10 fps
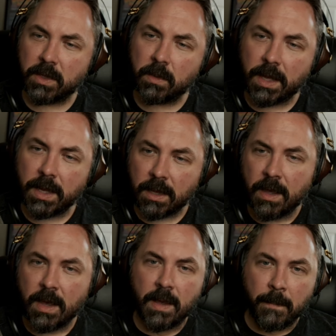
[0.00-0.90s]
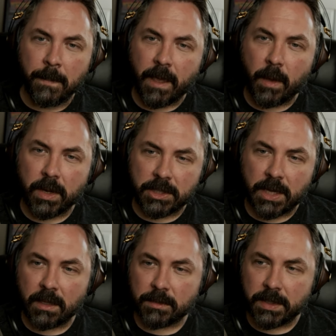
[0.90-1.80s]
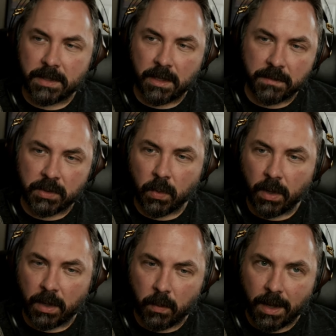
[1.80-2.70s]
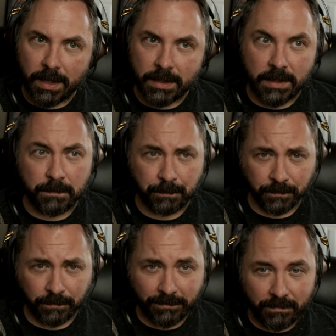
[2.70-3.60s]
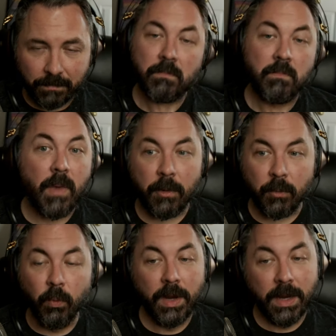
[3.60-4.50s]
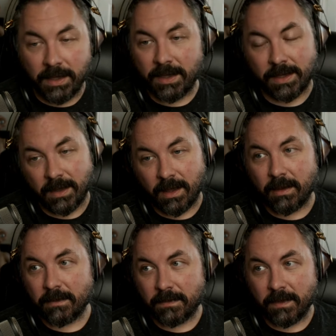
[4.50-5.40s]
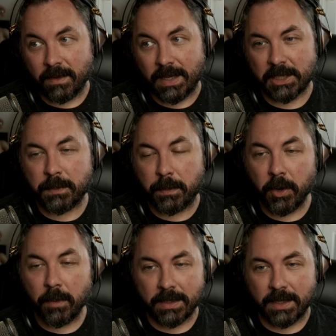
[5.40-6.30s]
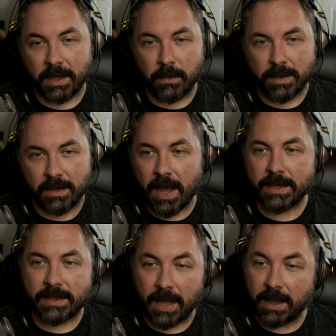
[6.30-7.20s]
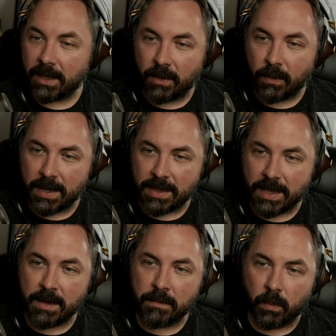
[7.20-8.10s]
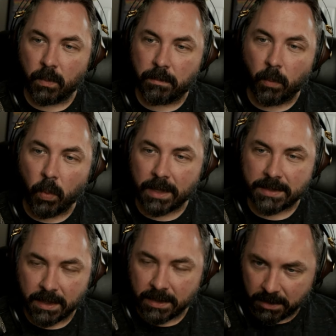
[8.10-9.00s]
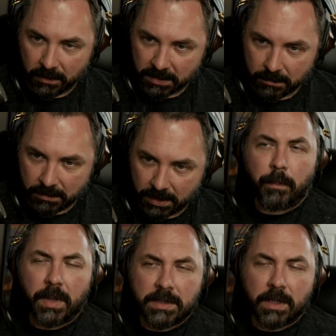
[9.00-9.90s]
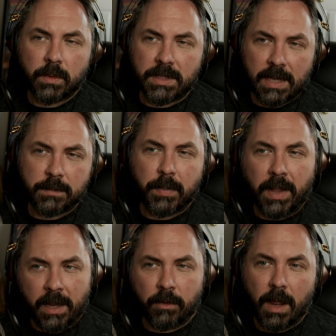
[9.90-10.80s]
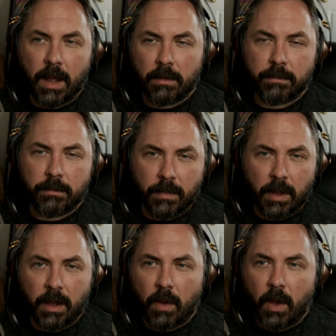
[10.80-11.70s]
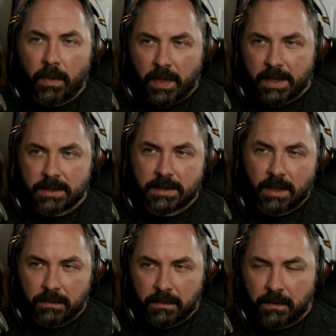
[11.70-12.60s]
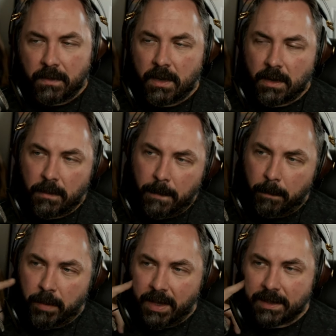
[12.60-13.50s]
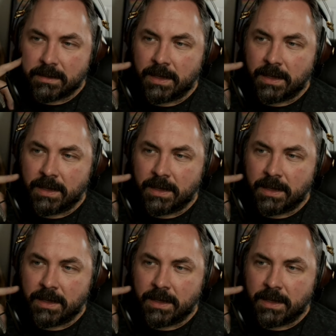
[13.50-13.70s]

like, I want to challenge myself story-wise. And I really love experimenting with not telling you anything while telling you something. Ballistic was a nice playing ground of all that stuff, you know, plus